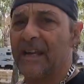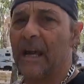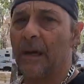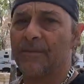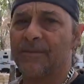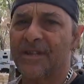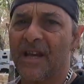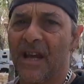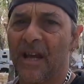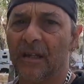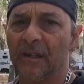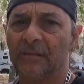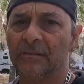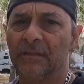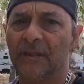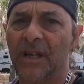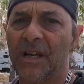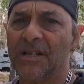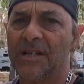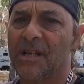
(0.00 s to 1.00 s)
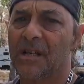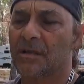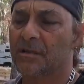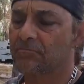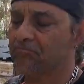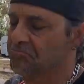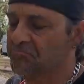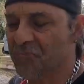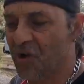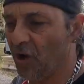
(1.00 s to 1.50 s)
comes out, he's a
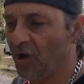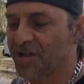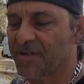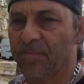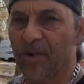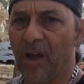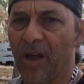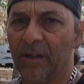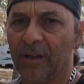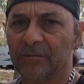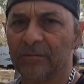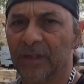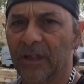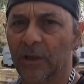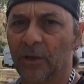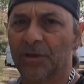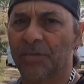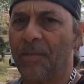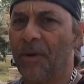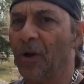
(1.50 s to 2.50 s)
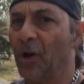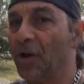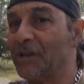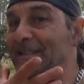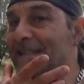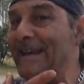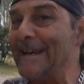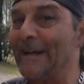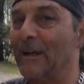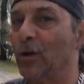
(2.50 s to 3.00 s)
nice bloke. He looks a bit like
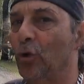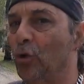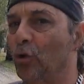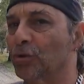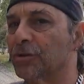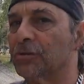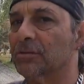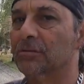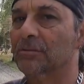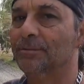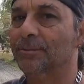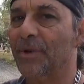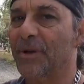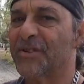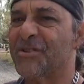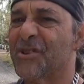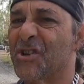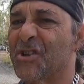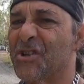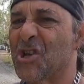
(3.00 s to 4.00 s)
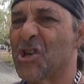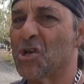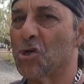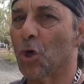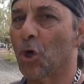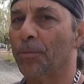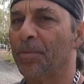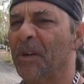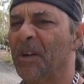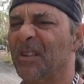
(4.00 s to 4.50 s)
Santa Claus, a bit of ZZ
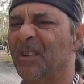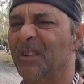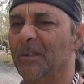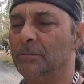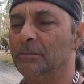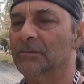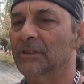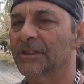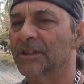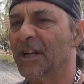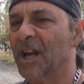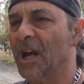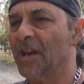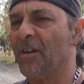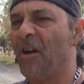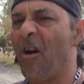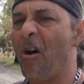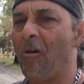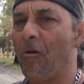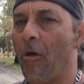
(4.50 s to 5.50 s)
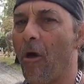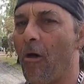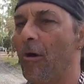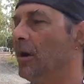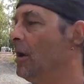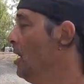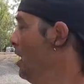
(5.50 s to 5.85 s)
Top, you know, the whole lot.